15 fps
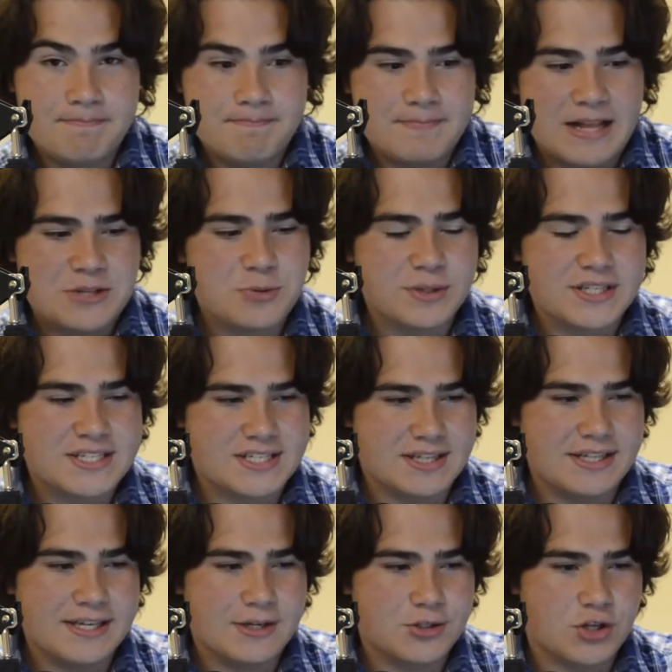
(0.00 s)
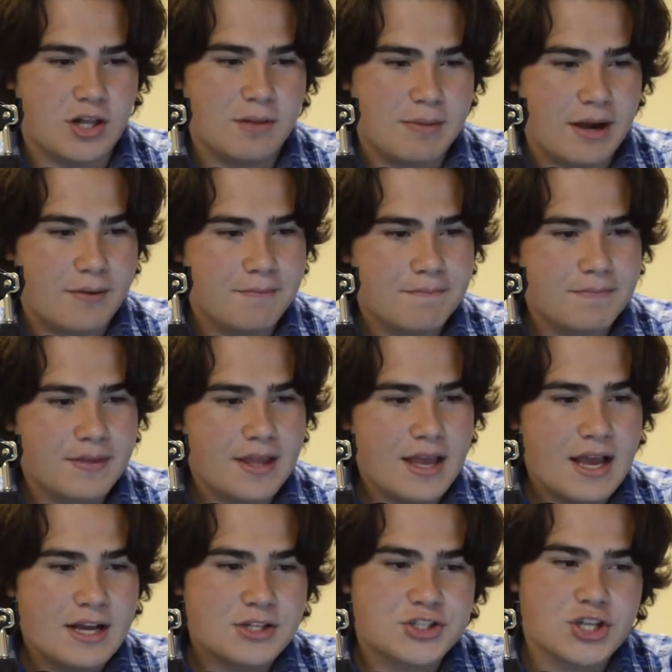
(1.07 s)
That's what this league is all about.
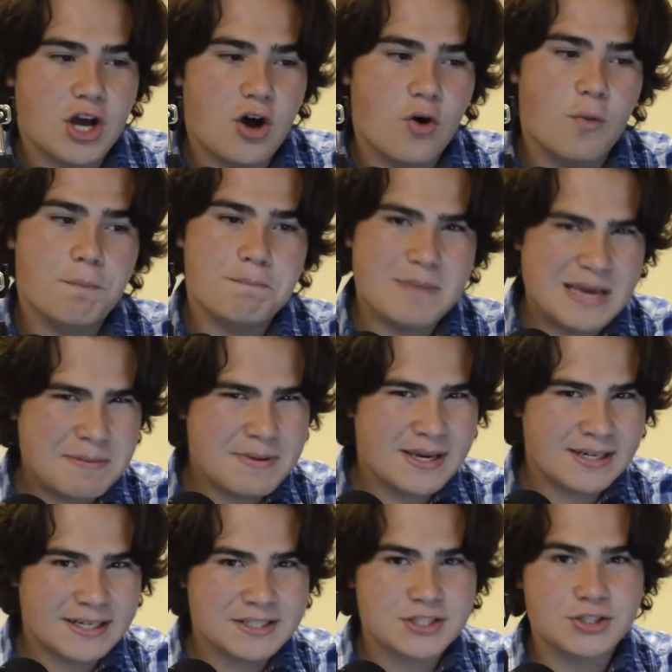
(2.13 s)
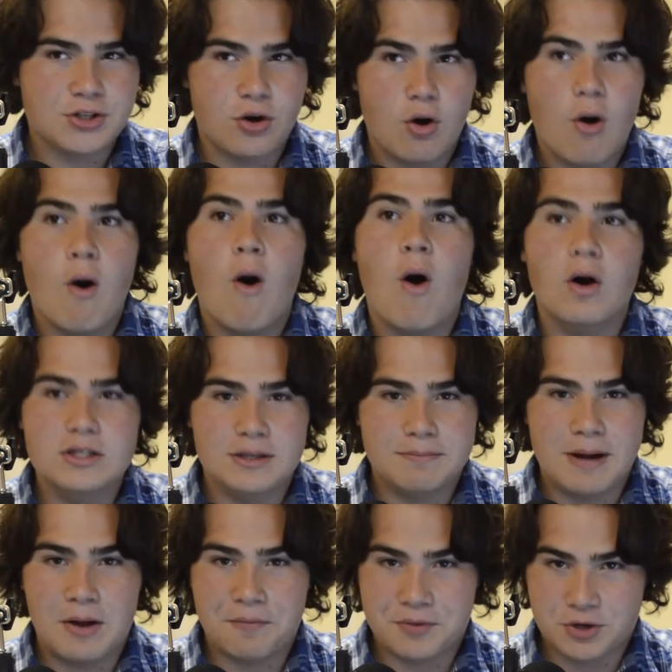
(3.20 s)
So maybe it isn't all
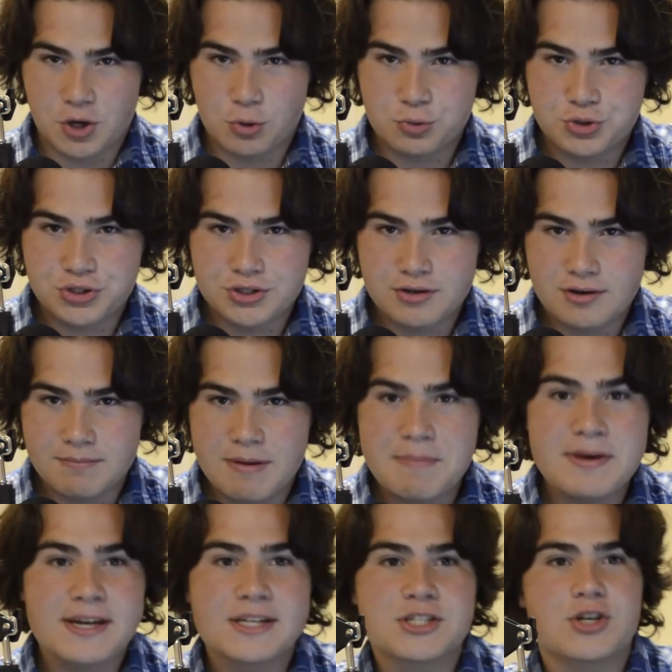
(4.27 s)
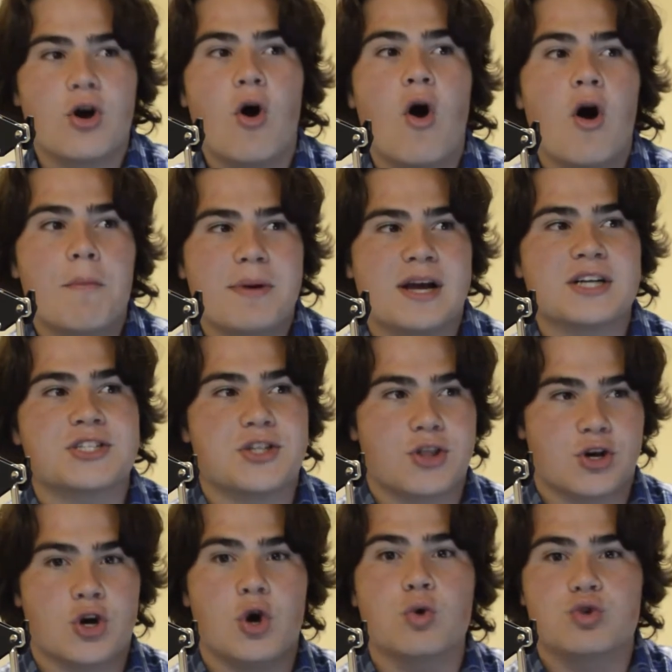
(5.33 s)
about the coach. Maybe it isn't all because of the
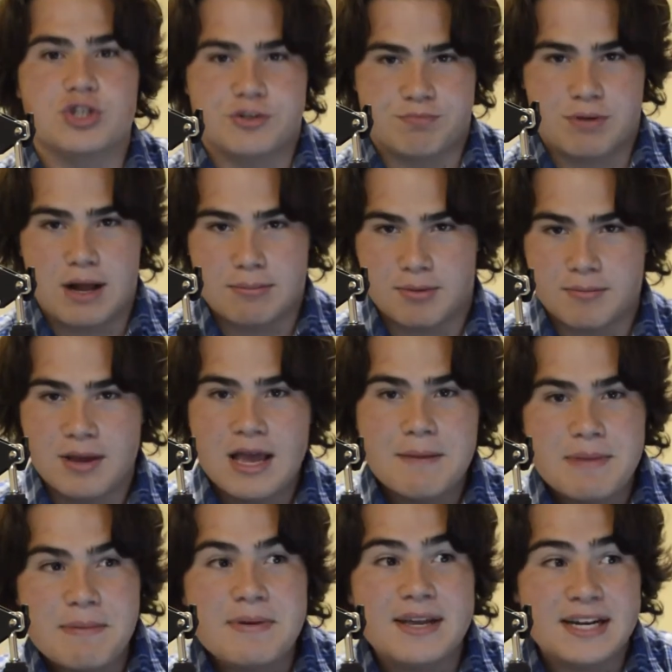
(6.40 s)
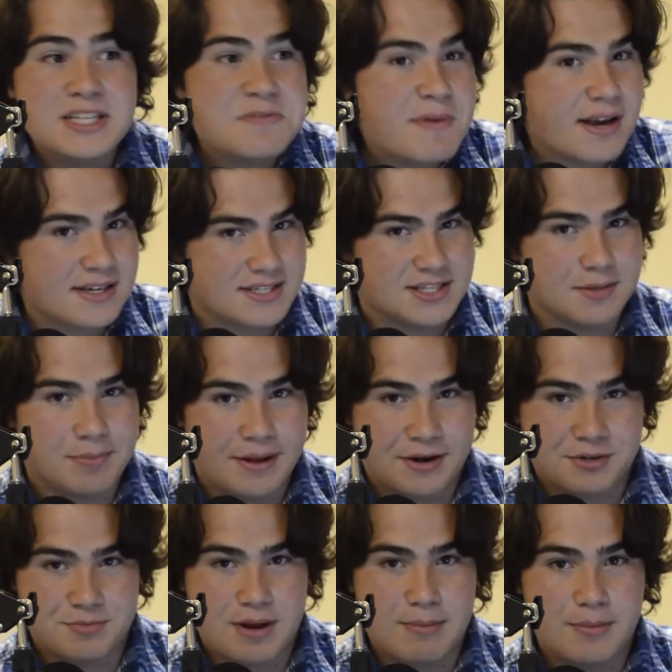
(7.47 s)
coach's problem. Maybe it is because of the
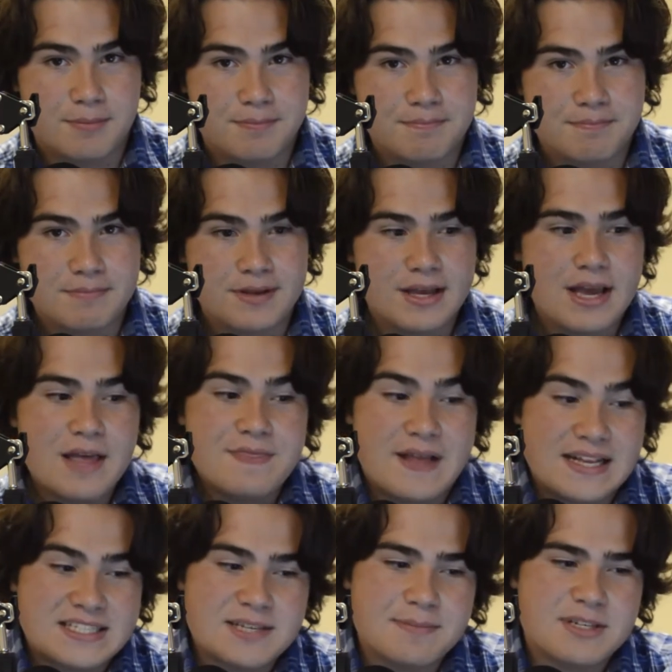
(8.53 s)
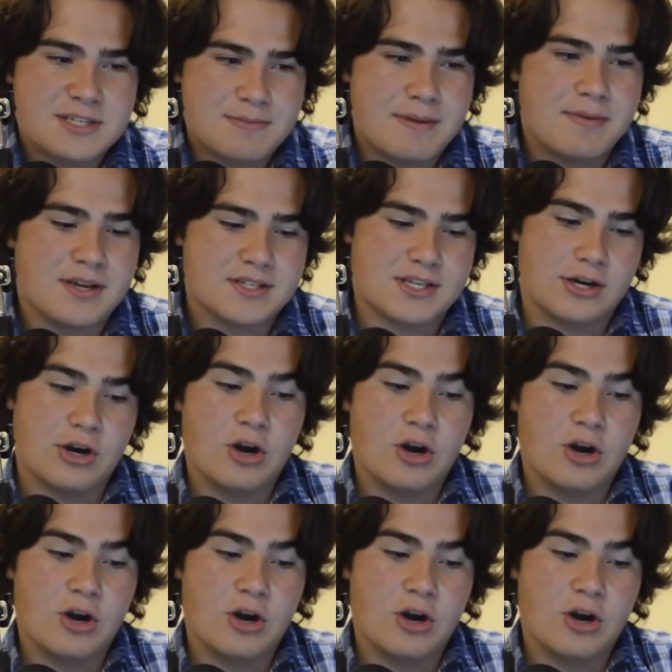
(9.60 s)
player's problem. That's something to maybe consider.